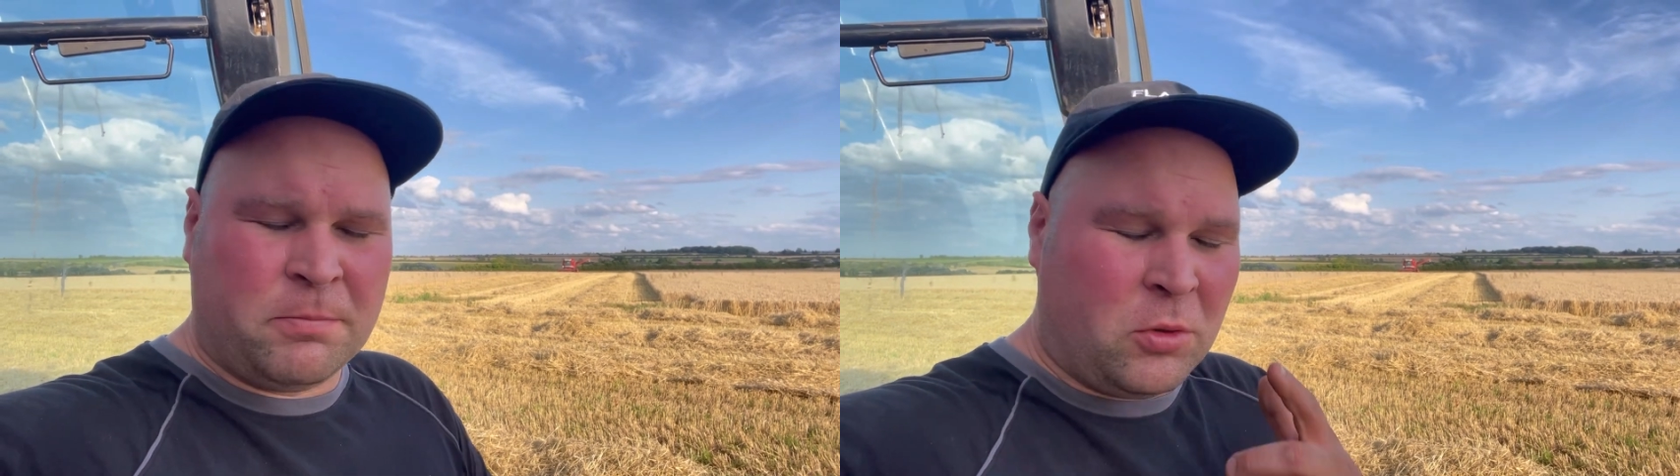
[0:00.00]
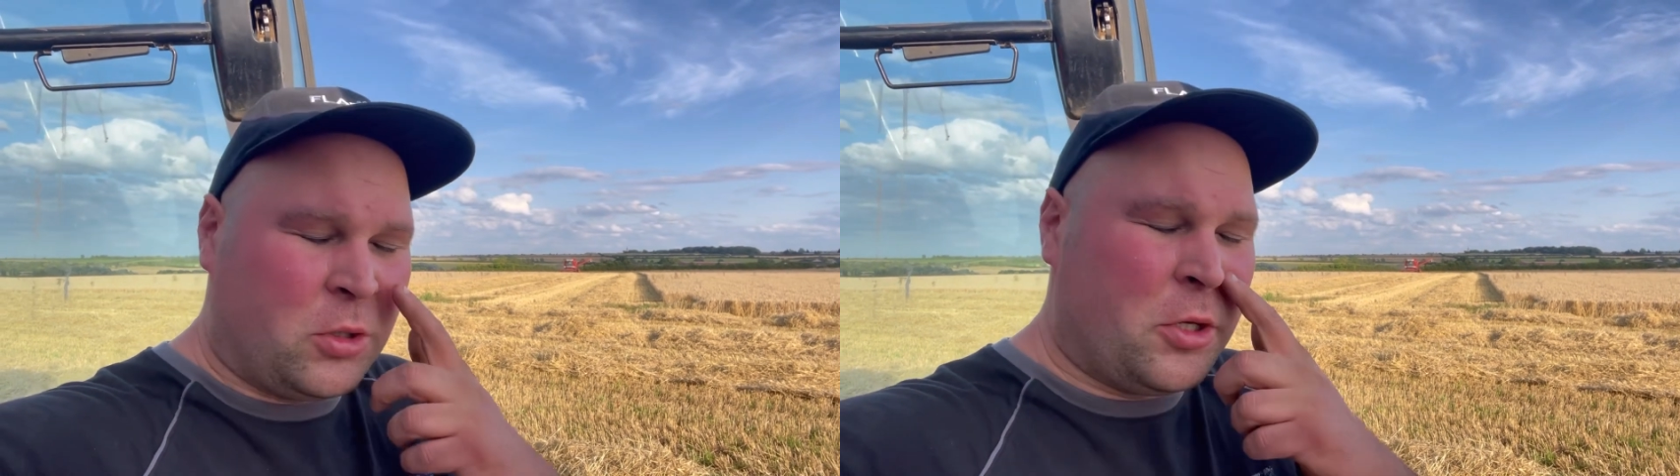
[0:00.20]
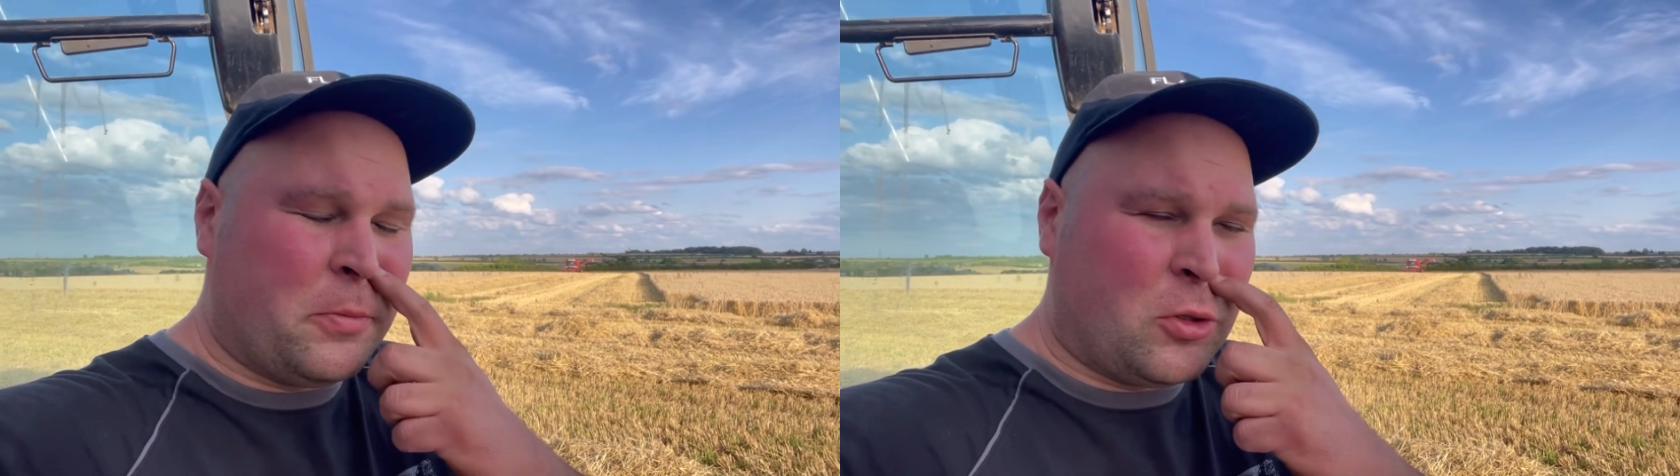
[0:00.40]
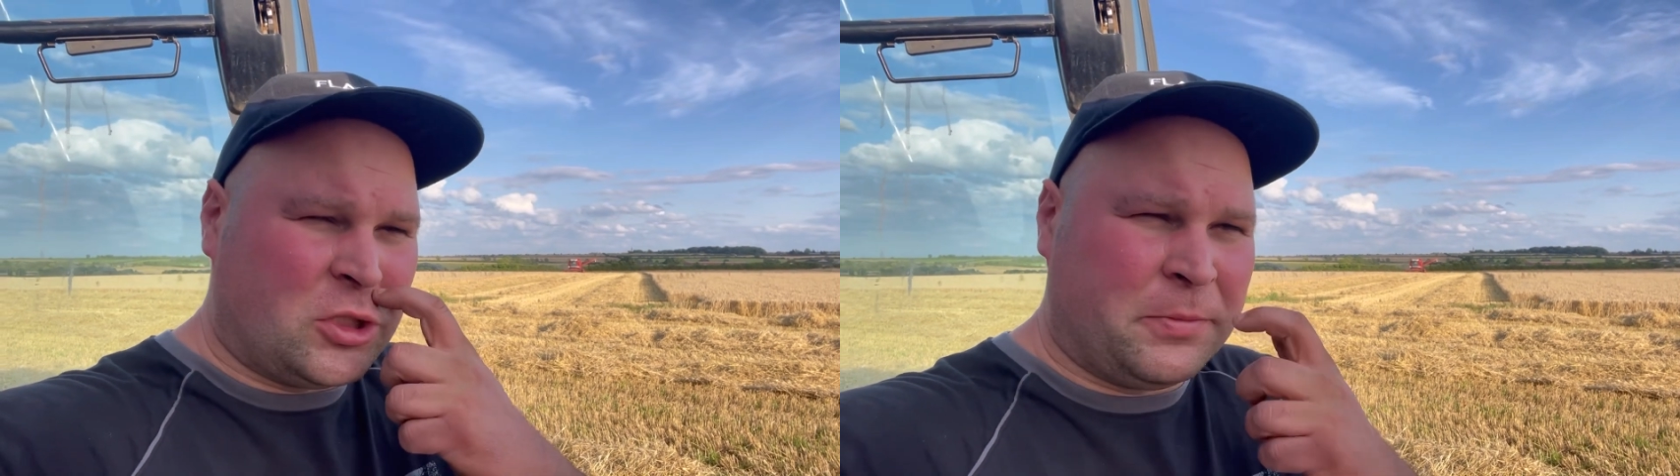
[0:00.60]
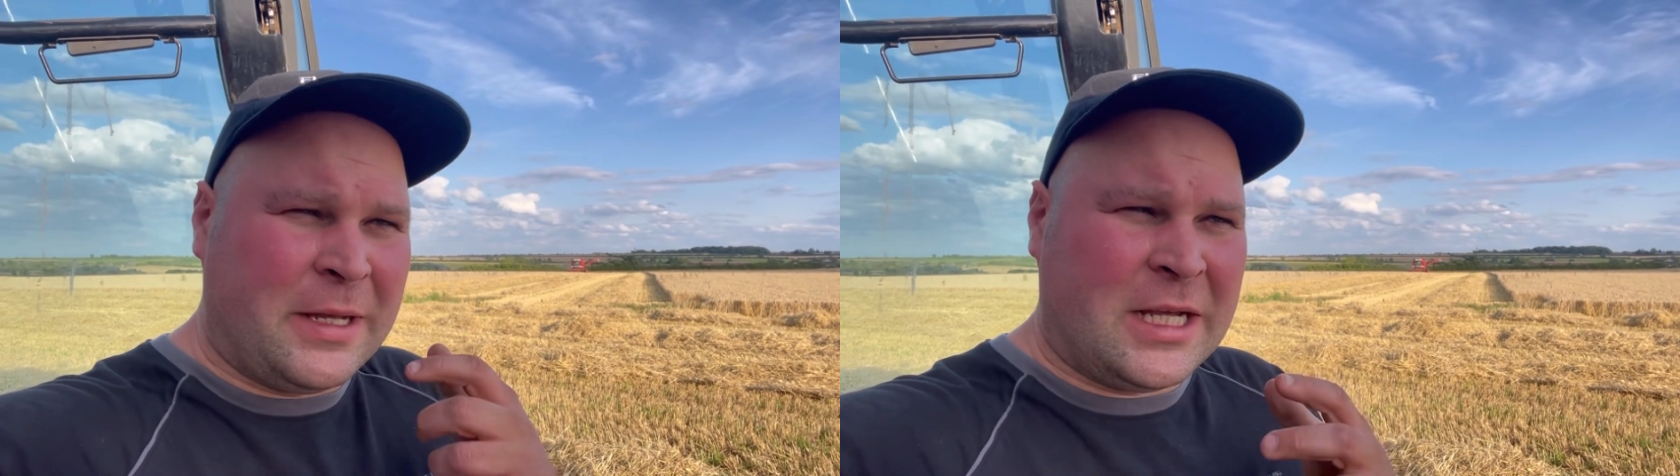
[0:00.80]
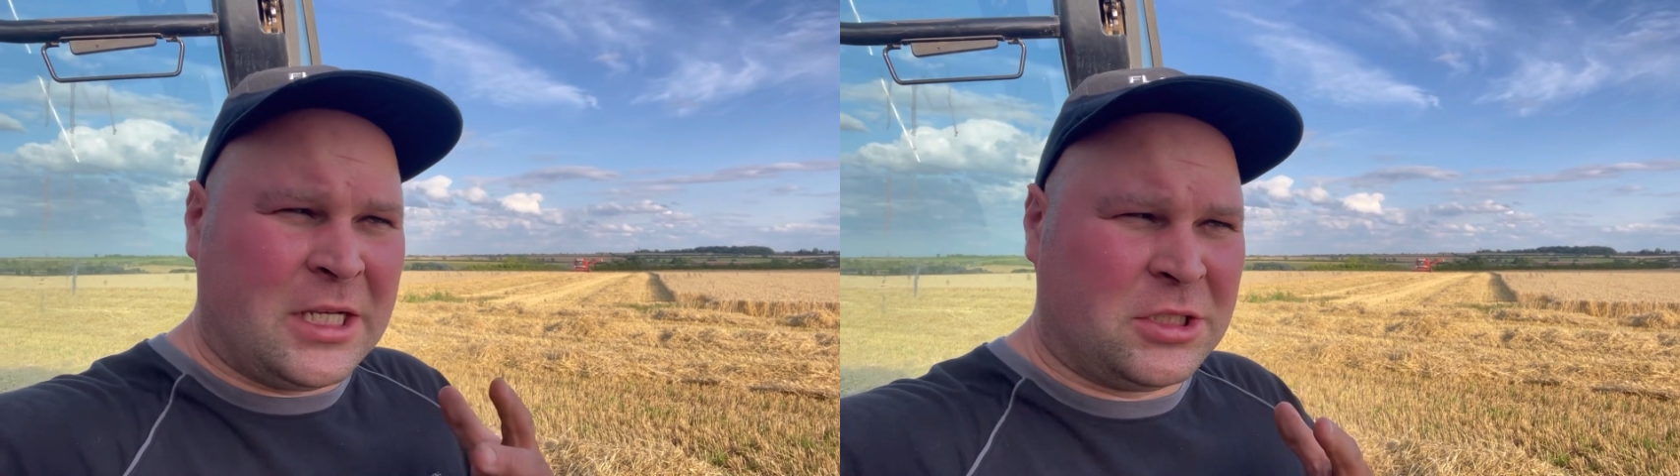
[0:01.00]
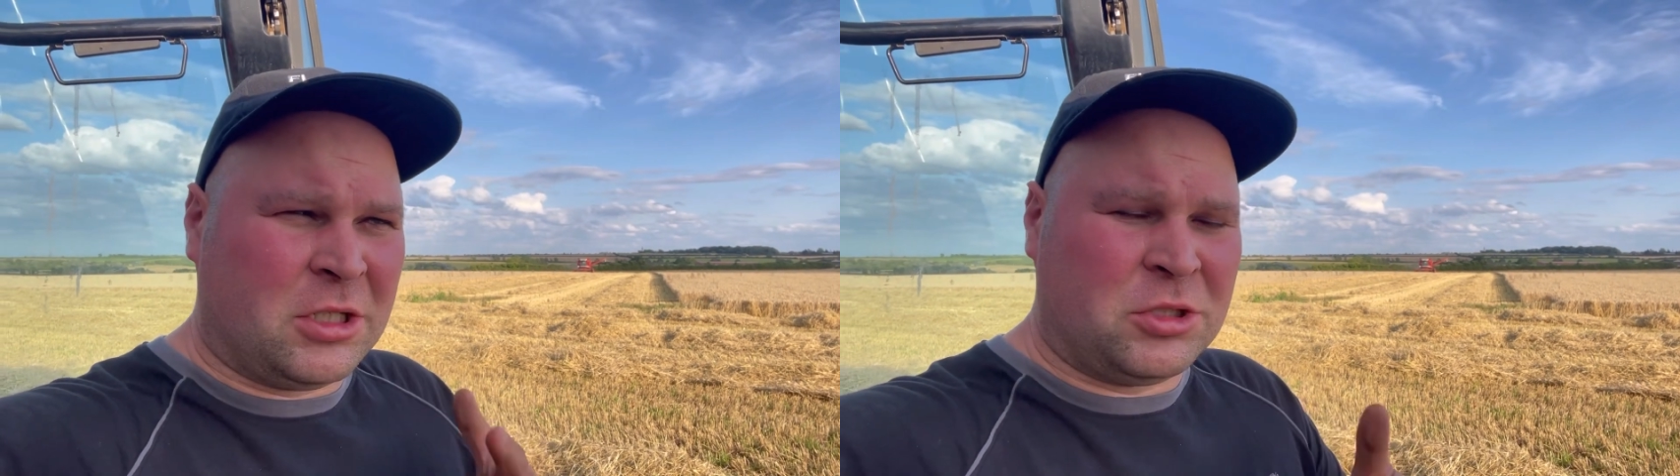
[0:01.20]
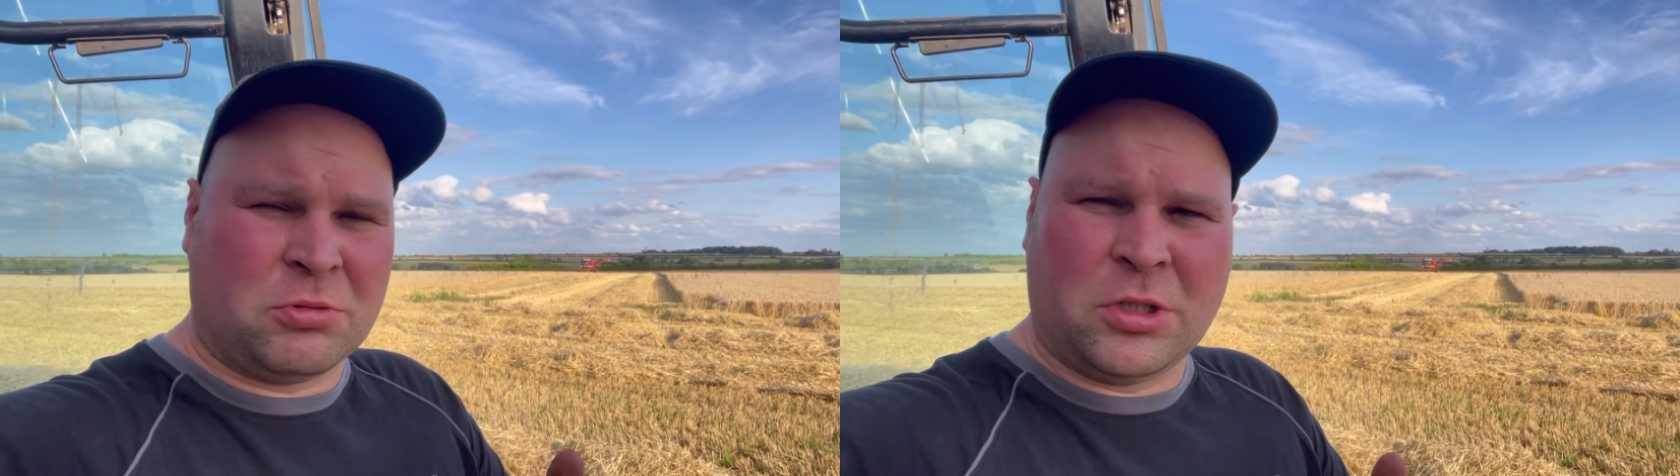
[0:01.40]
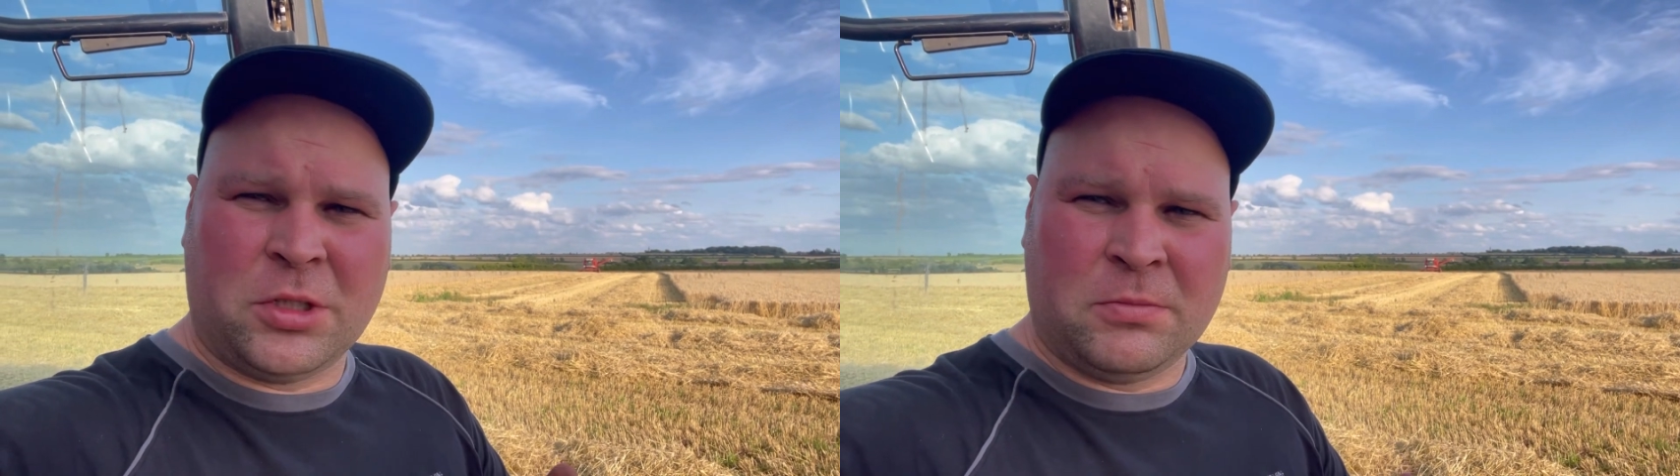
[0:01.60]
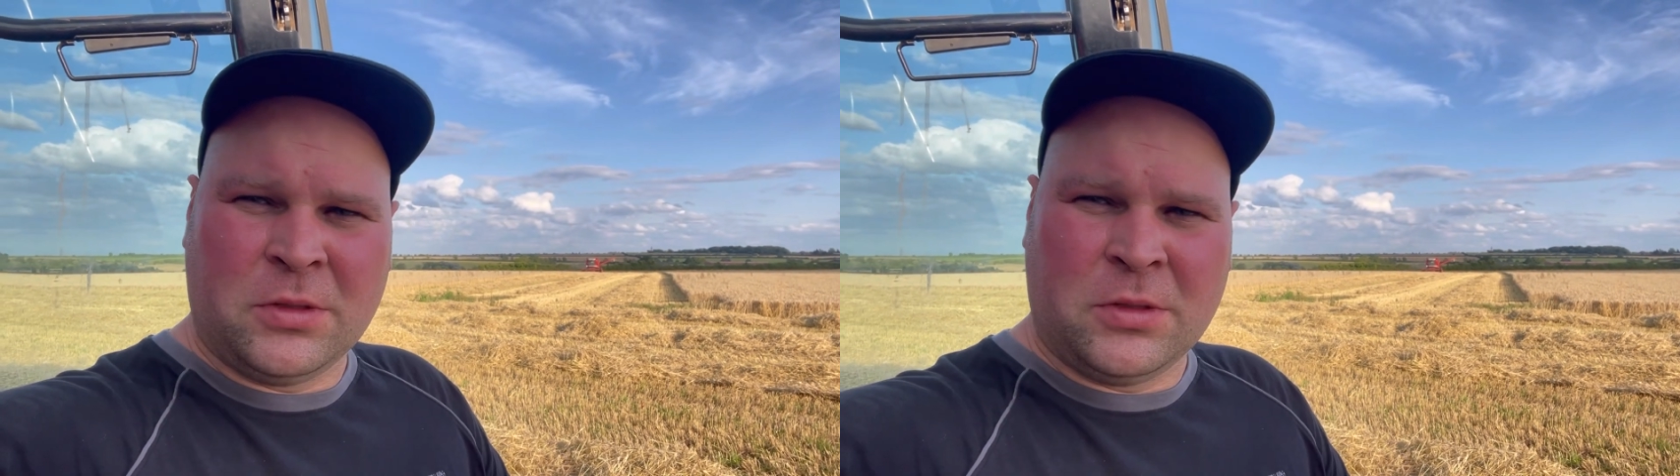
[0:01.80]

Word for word: I bought a new moisture meter, so I just want